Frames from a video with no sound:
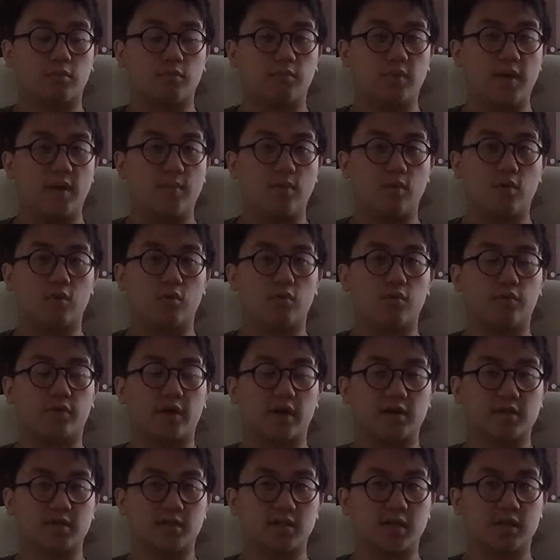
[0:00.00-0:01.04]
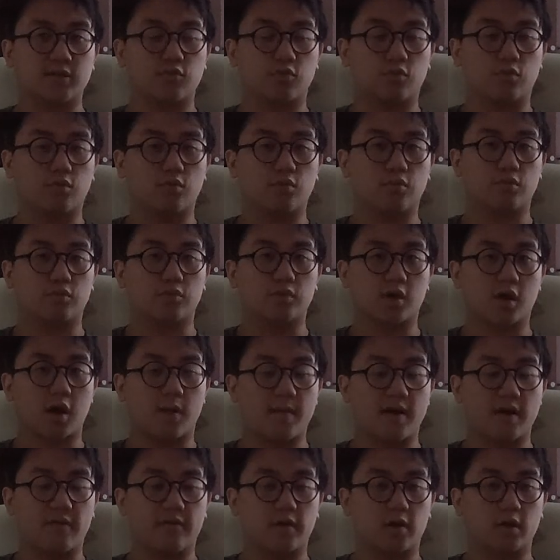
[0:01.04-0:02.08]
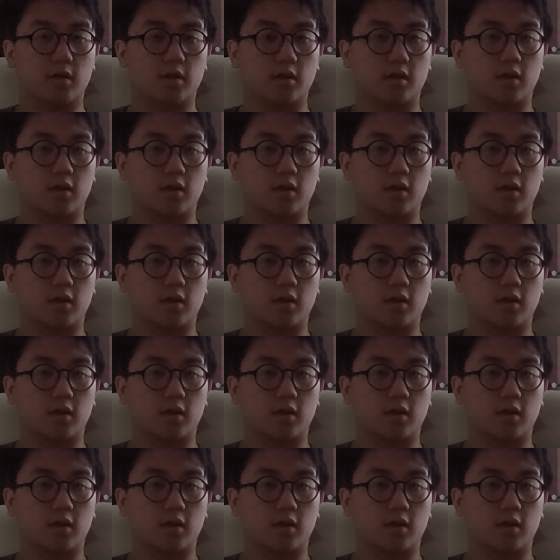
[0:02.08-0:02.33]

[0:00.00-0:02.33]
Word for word: people that are successful that come out of it.